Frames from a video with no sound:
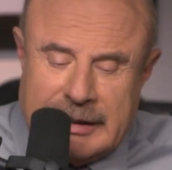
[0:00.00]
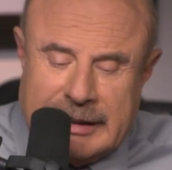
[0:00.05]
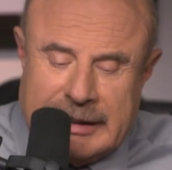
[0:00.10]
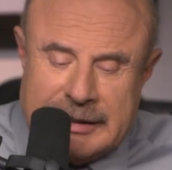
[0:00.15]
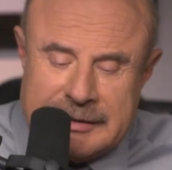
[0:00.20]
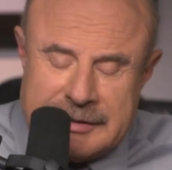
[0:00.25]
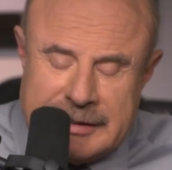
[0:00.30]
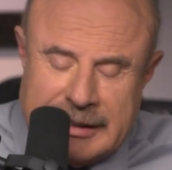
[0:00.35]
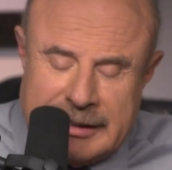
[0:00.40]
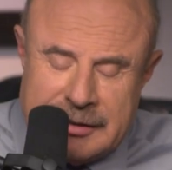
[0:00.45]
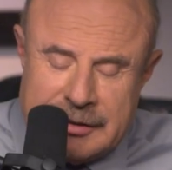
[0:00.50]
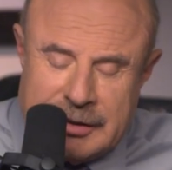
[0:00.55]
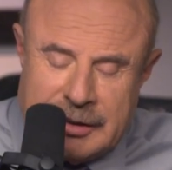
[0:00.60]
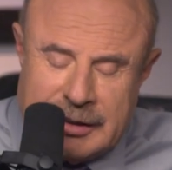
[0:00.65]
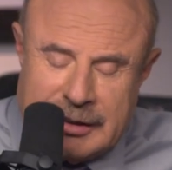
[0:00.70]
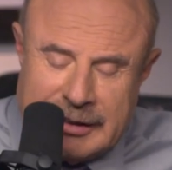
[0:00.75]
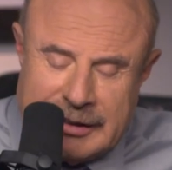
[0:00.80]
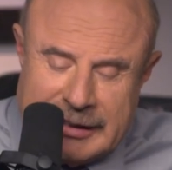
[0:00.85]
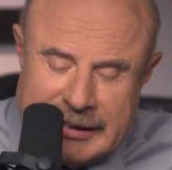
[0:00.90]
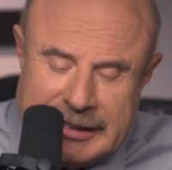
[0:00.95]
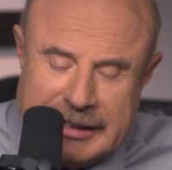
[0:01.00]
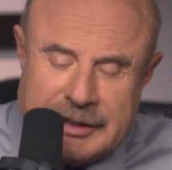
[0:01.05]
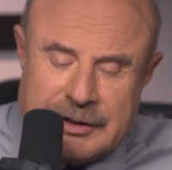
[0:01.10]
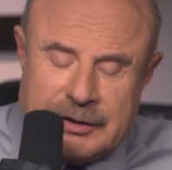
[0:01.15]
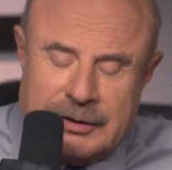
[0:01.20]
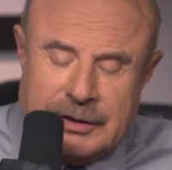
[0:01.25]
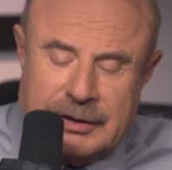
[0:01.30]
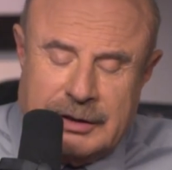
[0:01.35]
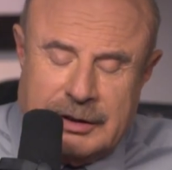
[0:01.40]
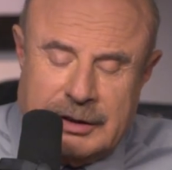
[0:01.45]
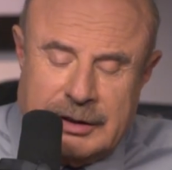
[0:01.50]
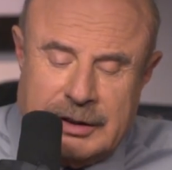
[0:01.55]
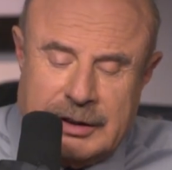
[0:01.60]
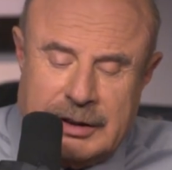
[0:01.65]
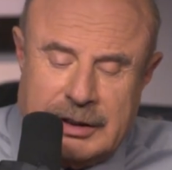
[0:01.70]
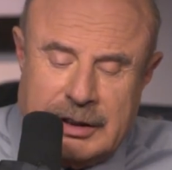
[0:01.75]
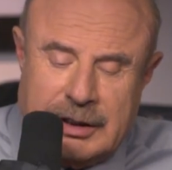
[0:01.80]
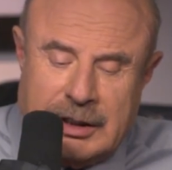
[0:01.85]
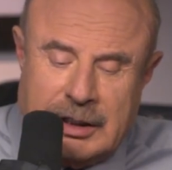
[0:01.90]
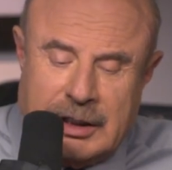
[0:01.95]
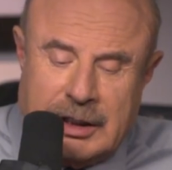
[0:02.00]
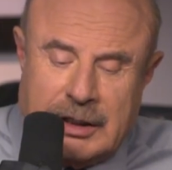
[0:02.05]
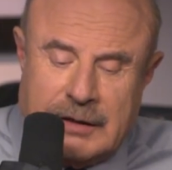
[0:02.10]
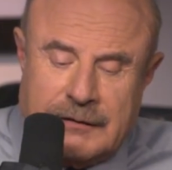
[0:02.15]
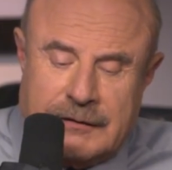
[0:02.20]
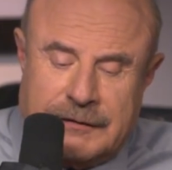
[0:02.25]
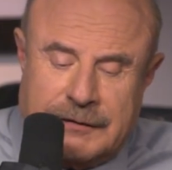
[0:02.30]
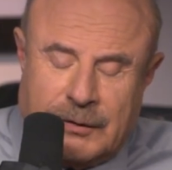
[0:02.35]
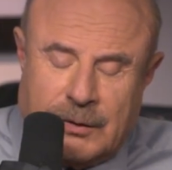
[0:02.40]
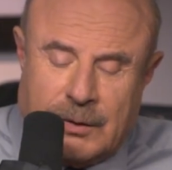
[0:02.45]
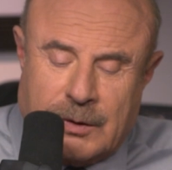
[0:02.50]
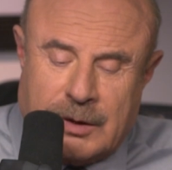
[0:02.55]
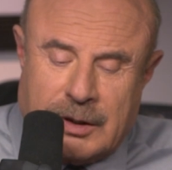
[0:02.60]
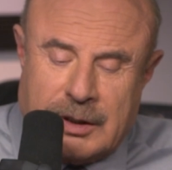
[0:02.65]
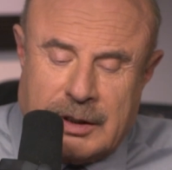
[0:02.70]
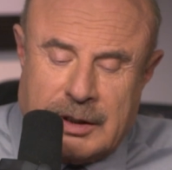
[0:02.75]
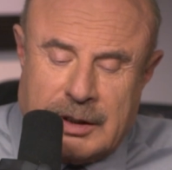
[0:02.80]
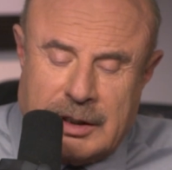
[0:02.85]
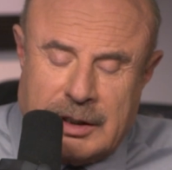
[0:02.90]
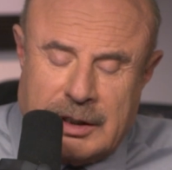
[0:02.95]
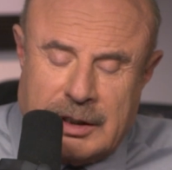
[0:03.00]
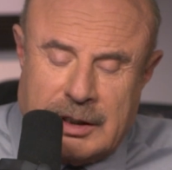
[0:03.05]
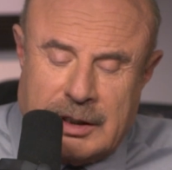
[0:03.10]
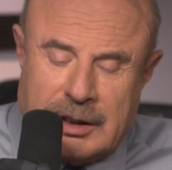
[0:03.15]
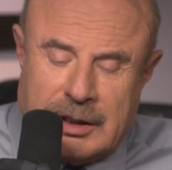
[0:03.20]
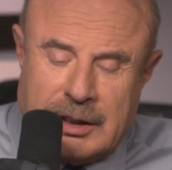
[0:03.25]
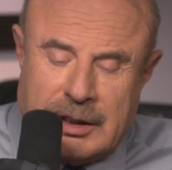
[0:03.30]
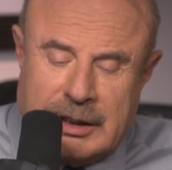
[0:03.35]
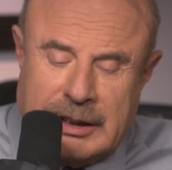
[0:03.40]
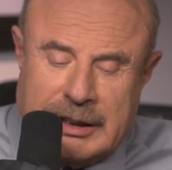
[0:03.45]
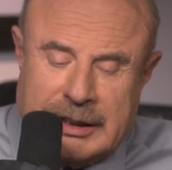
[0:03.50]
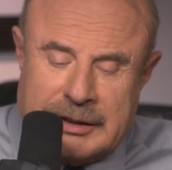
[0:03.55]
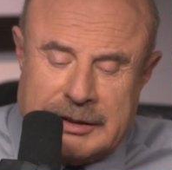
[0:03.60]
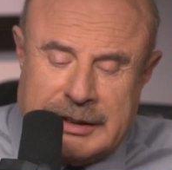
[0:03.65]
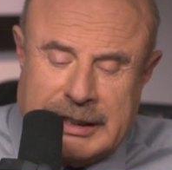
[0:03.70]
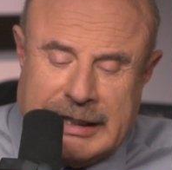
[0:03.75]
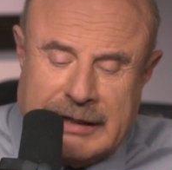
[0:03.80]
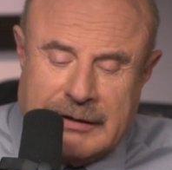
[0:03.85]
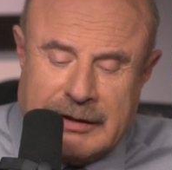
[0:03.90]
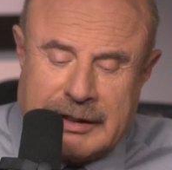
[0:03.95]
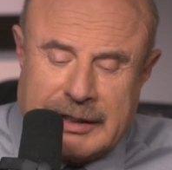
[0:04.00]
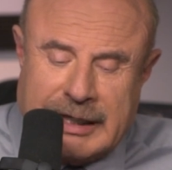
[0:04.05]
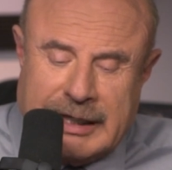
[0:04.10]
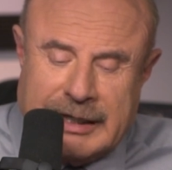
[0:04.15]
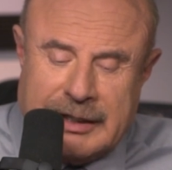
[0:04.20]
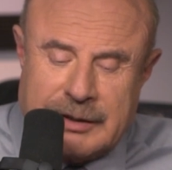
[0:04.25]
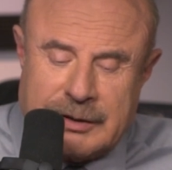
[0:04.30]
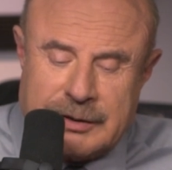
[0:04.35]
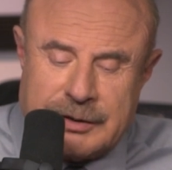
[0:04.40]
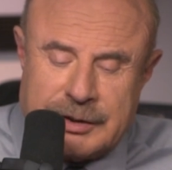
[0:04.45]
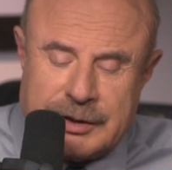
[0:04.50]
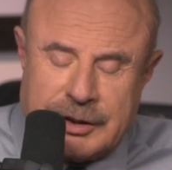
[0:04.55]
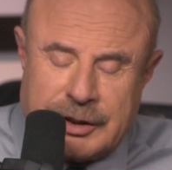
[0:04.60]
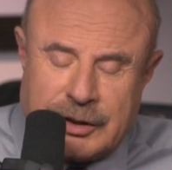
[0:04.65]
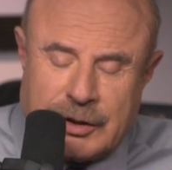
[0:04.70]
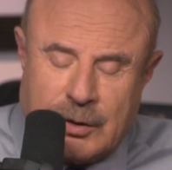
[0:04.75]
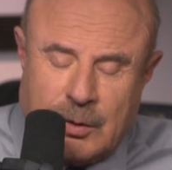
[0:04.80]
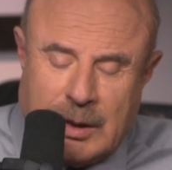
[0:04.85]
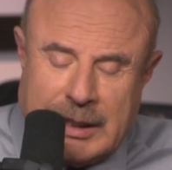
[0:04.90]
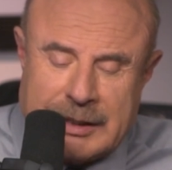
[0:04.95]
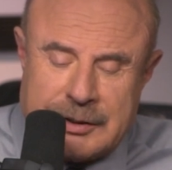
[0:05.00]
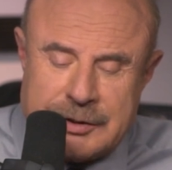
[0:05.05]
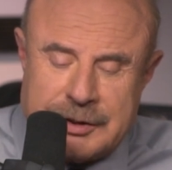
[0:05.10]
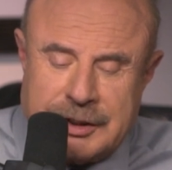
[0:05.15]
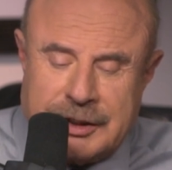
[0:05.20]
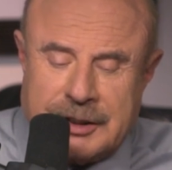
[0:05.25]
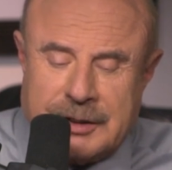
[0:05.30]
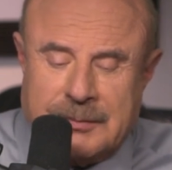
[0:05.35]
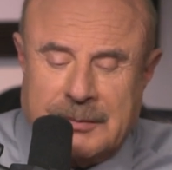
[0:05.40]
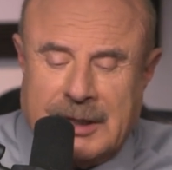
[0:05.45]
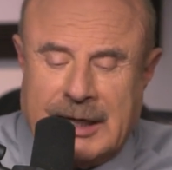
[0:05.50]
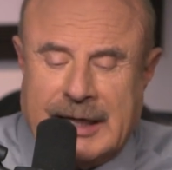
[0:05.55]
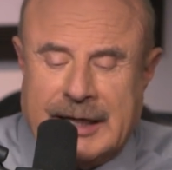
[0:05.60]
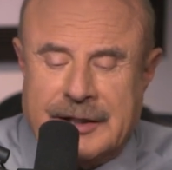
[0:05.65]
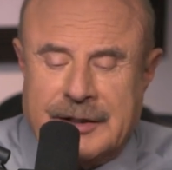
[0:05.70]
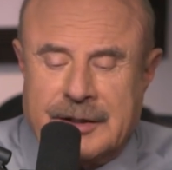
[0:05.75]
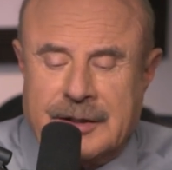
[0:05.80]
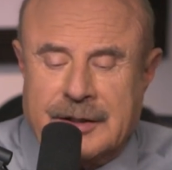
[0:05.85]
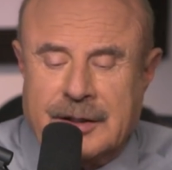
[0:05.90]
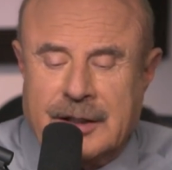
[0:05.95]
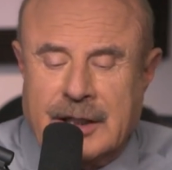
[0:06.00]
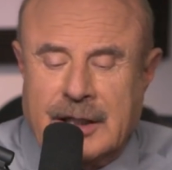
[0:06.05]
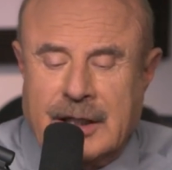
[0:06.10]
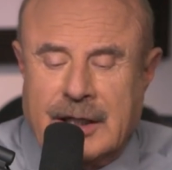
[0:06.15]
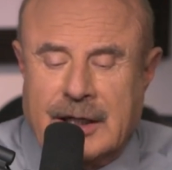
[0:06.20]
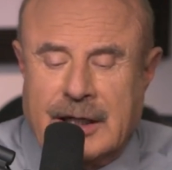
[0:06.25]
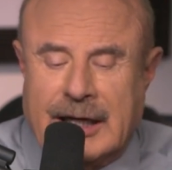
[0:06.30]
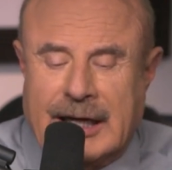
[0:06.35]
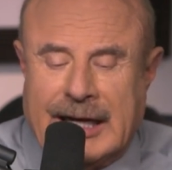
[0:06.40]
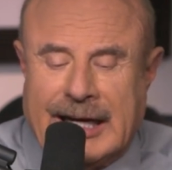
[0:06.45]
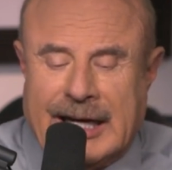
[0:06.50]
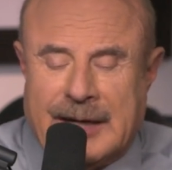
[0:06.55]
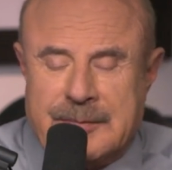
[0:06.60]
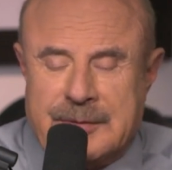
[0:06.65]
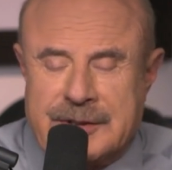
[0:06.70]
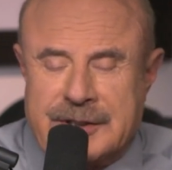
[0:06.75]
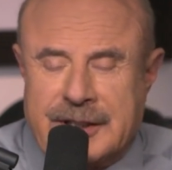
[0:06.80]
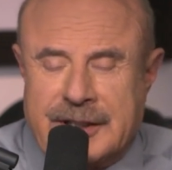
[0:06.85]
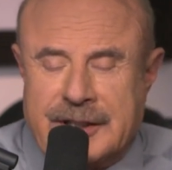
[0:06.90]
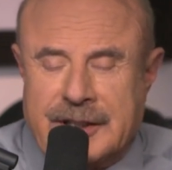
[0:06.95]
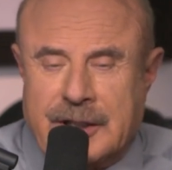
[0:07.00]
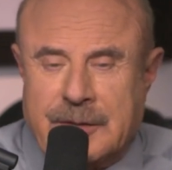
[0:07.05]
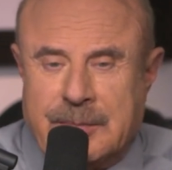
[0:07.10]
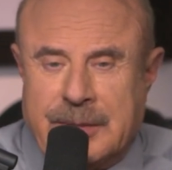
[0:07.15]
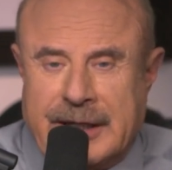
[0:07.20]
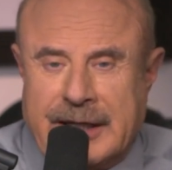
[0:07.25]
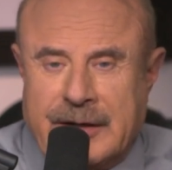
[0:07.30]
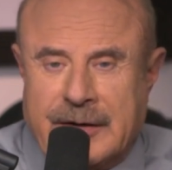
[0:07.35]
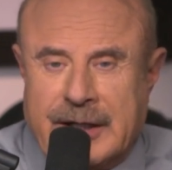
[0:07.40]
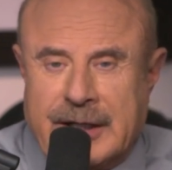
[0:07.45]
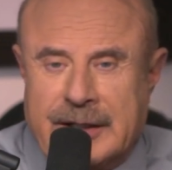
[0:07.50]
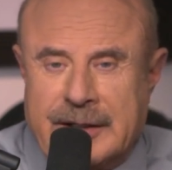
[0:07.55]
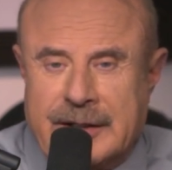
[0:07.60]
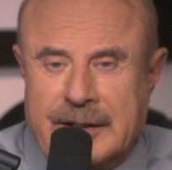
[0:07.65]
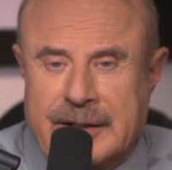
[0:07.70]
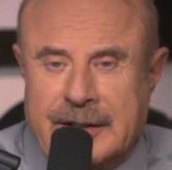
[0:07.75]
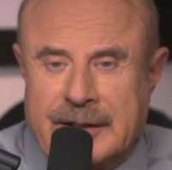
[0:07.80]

is it legal for interrogators to question a minor absent a parent?